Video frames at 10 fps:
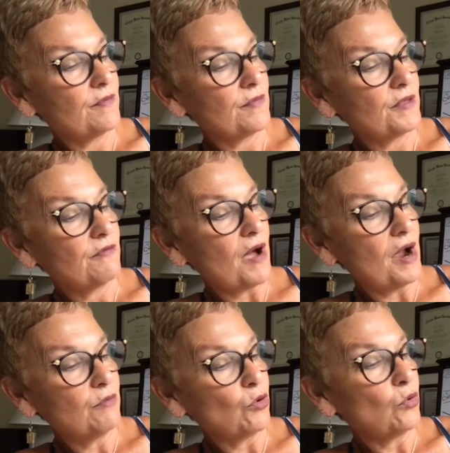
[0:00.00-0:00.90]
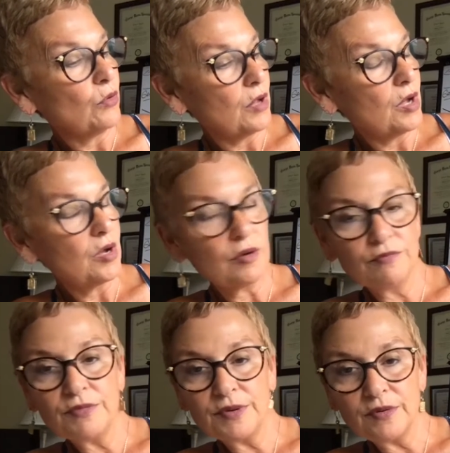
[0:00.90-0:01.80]
viral
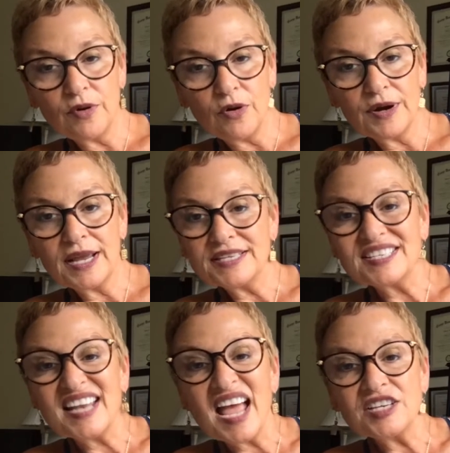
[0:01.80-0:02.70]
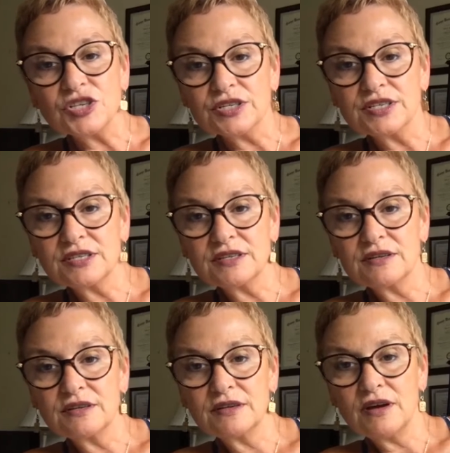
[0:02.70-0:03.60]
RNA snatches
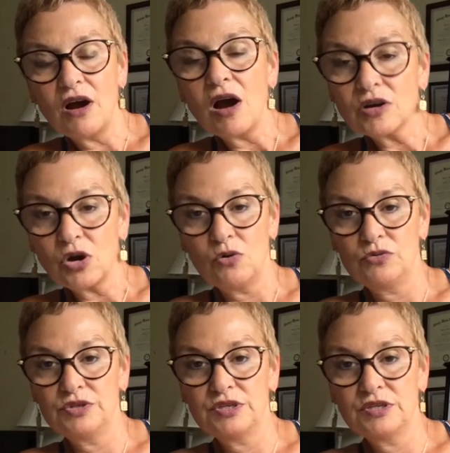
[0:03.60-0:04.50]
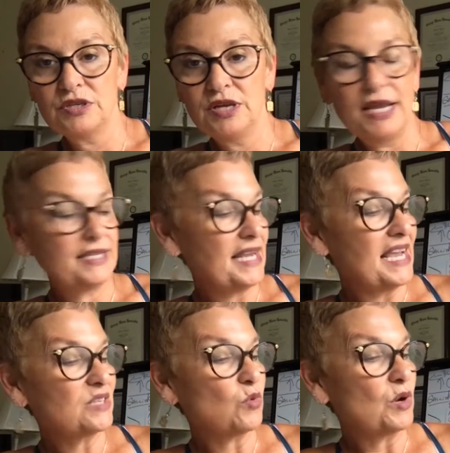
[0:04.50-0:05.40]
our codes and
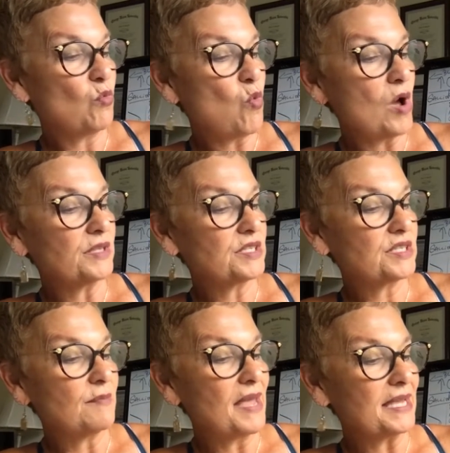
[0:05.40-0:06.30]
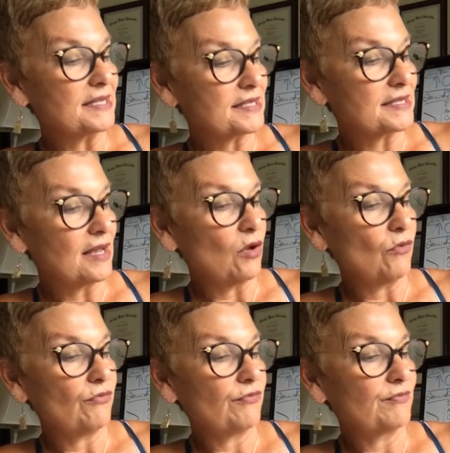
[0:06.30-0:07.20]
takes what it wants to make
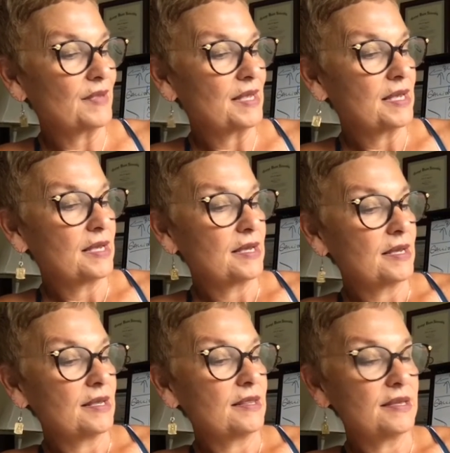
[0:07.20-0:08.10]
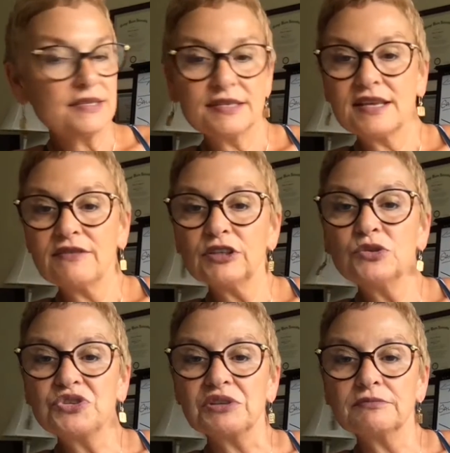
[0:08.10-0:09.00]
itself. This is
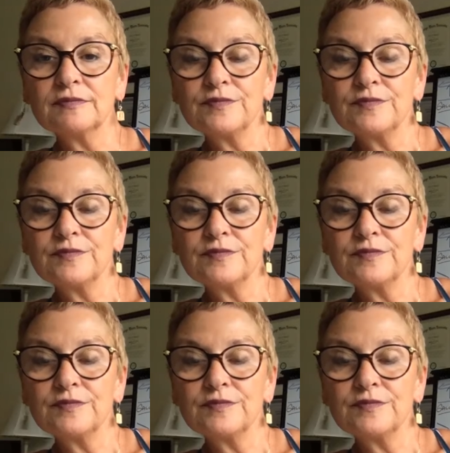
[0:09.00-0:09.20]
evolution.